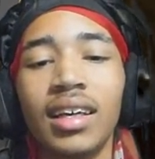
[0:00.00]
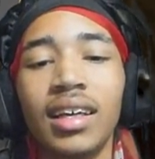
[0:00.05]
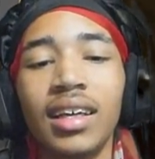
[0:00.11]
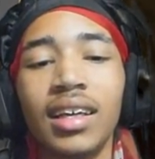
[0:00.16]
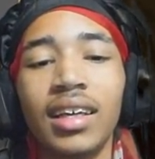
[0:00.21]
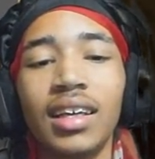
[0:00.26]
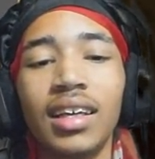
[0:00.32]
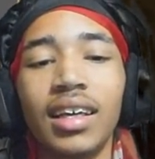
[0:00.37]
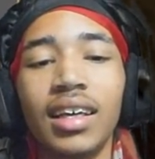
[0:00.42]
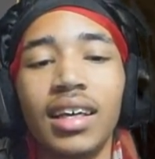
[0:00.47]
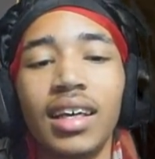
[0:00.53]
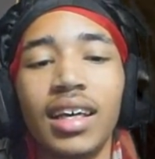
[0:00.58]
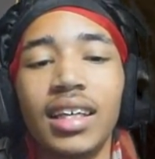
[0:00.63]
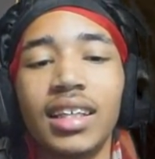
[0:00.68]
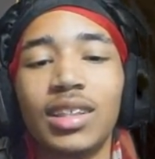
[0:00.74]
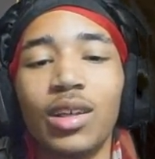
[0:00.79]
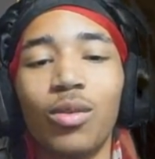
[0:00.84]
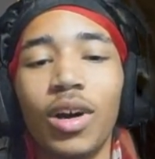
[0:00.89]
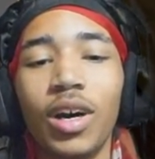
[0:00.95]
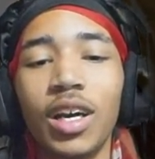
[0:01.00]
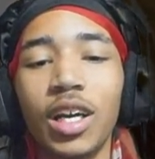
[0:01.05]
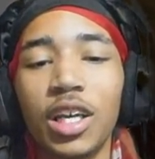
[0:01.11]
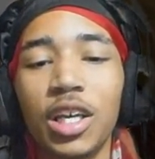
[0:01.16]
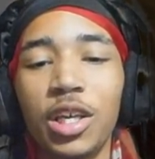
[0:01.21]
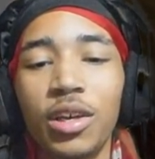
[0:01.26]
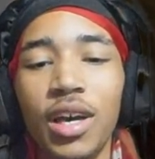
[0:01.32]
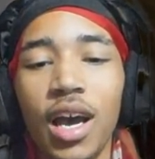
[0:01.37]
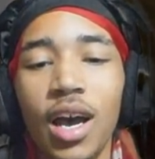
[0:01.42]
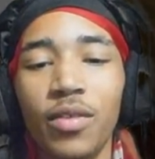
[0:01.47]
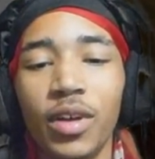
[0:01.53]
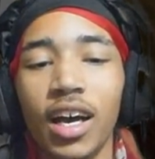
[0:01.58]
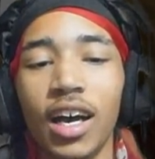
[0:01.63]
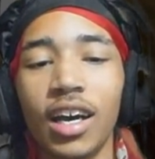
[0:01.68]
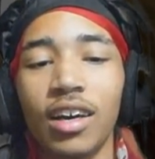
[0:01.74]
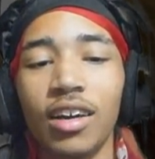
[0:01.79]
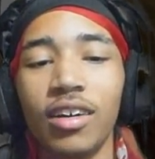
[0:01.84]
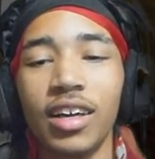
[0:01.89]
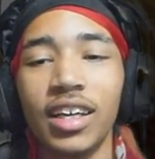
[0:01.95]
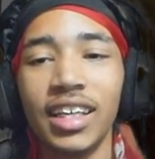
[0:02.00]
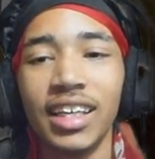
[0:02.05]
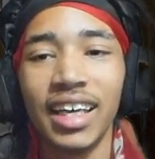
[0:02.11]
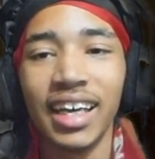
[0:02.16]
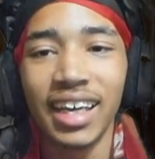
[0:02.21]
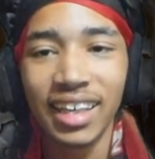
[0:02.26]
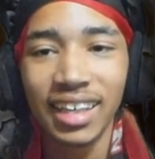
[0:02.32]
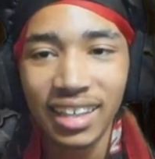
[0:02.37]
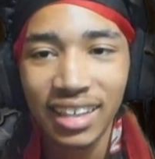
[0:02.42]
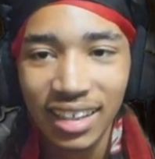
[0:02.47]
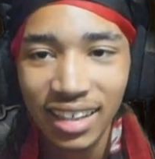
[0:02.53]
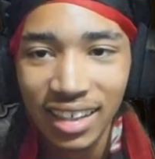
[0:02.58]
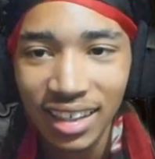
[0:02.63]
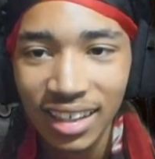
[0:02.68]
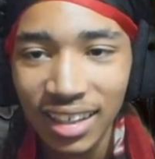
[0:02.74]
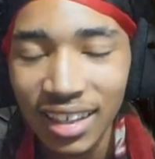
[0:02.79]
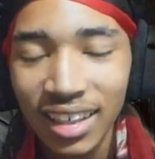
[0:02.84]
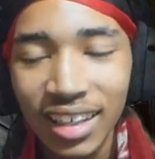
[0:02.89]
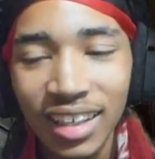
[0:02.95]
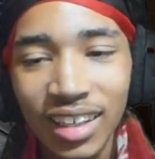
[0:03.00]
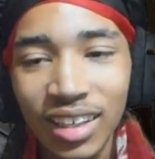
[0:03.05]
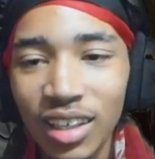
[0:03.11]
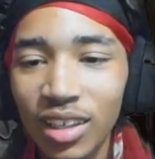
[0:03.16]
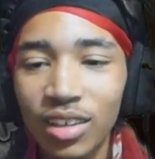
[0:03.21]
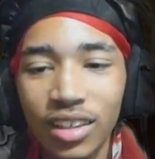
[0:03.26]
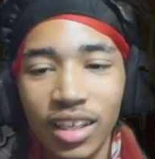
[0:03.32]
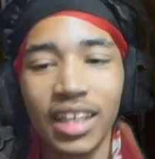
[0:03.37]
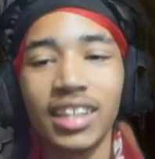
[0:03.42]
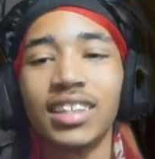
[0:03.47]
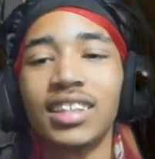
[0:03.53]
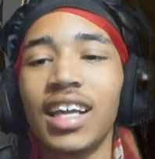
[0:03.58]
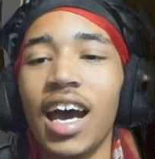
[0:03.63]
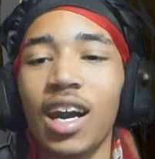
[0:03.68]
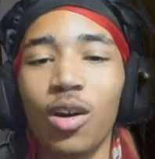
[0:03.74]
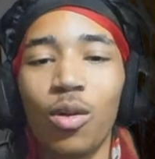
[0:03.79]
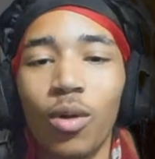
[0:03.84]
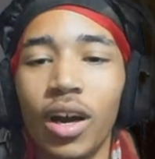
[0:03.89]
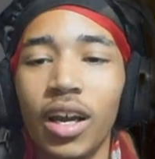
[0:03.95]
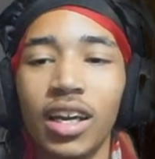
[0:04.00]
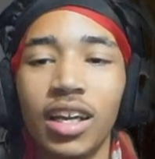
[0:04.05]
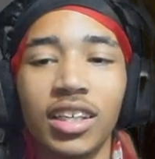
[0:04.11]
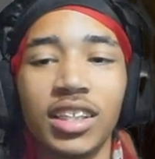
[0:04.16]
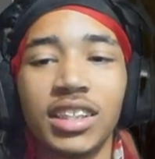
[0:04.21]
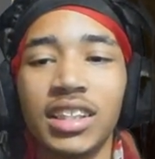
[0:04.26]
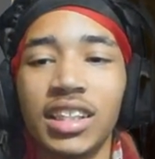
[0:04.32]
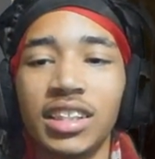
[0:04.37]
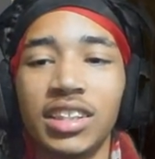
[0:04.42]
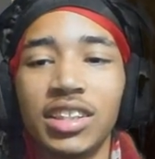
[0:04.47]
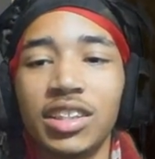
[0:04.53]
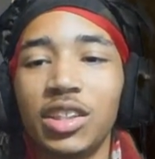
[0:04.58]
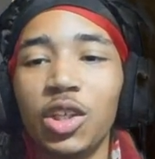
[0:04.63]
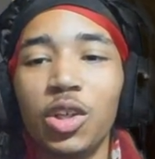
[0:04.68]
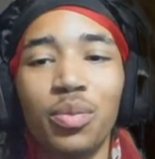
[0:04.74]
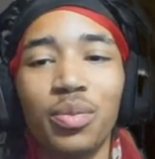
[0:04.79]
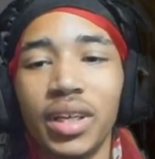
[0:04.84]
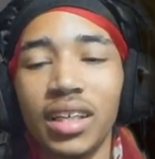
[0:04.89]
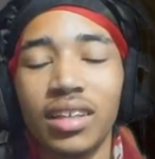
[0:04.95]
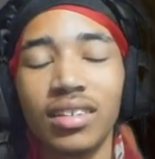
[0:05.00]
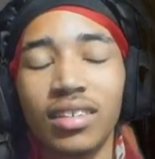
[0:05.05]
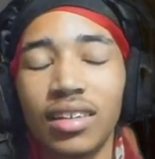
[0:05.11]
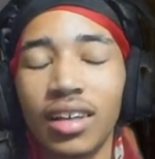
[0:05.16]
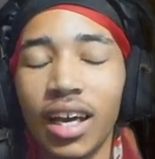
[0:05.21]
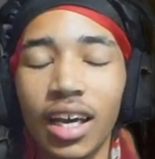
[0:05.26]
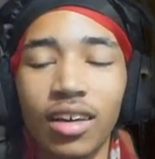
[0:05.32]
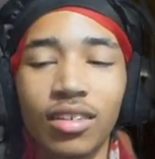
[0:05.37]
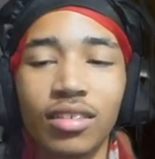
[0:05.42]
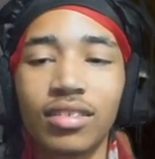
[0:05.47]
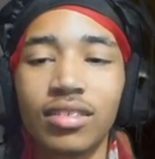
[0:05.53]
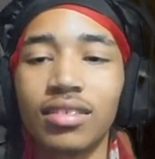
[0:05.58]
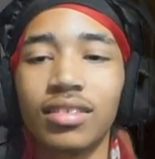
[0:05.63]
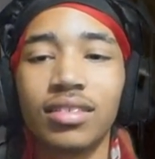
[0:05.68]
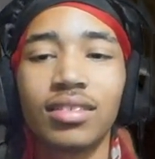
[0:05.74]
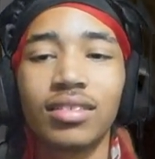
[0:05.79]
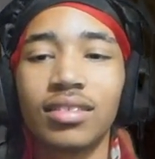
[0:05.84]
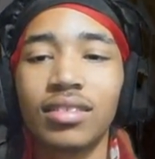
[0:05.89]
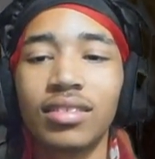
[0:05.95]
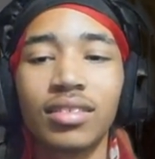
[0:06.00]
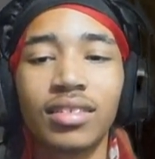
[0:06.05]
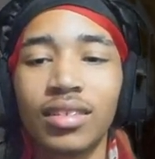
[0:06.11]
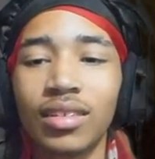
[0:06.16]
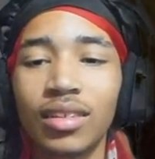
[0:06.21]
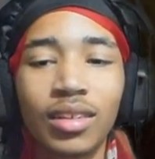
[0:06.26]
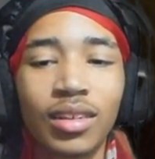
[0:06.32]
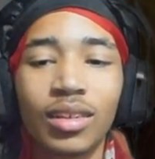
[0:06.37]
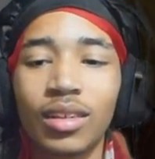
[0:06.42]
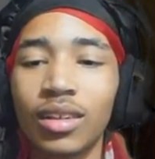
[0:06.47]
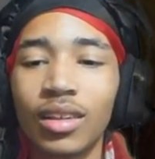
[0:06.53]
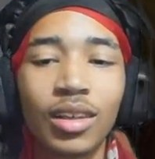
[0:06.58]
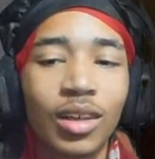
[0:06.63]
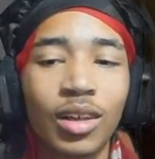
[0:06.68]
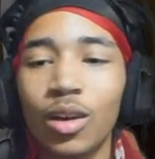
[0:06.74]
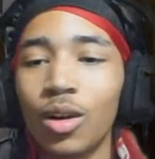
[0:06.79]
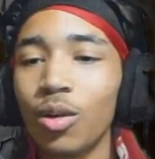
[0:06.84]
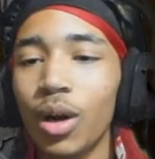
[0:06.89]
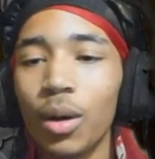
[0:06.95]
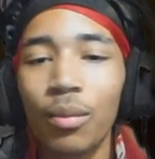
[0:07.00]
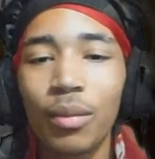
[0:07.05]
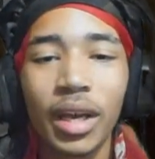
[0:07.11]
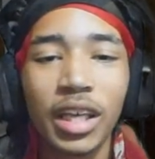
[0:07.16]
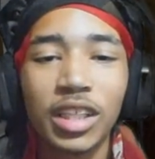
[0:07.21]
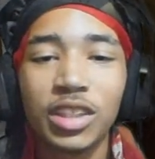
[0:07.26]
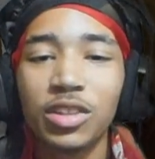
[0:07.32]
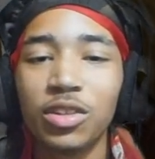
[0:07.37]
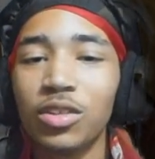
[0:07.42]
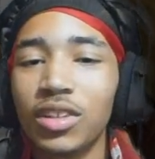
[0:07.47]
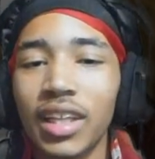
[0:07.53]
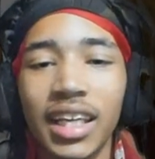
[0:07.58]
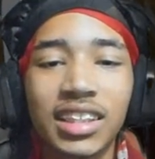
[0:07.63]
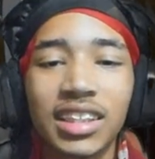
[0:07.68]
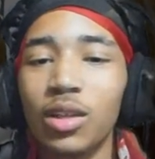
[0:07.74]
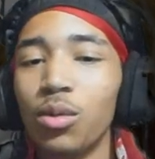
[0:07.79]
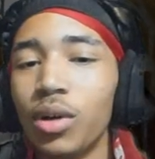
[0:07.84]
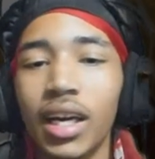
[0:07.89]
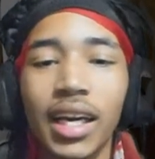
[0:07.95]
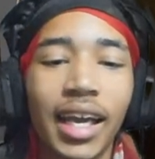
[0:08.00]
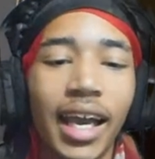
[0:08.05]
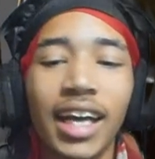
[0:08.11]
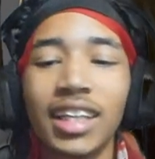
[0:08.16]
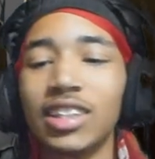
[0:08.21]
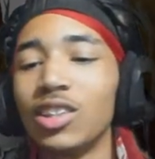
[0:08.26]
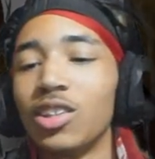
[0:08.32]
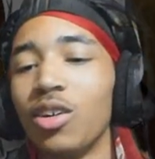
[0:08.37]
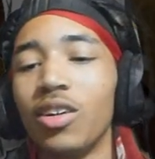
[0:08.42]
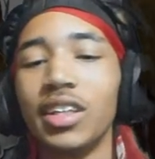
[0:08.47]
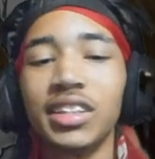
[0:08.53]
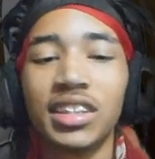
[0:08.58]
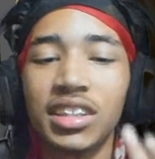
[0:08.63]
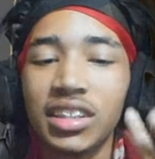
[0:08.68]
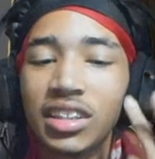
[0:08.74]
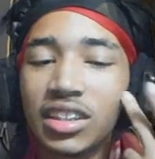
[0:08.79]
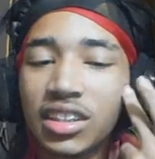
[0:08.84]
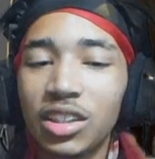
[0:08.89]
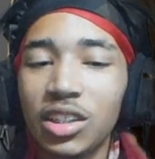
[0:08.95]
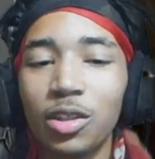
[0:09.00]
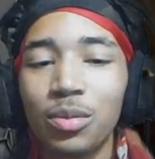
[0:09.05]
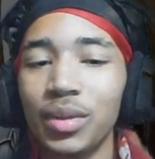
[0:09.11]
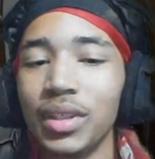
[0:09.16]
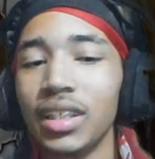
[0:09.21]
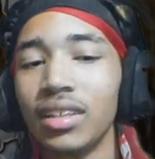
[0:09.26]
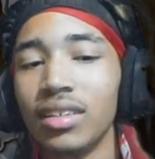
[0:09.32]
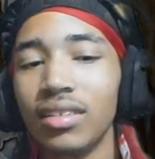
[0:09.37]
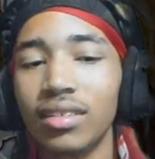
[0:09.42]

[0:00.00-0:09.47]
It's a wonder you haven't caught on yet. It's not a wonder. She's stupid. I don't. What made you think she would catch on? She's stupid.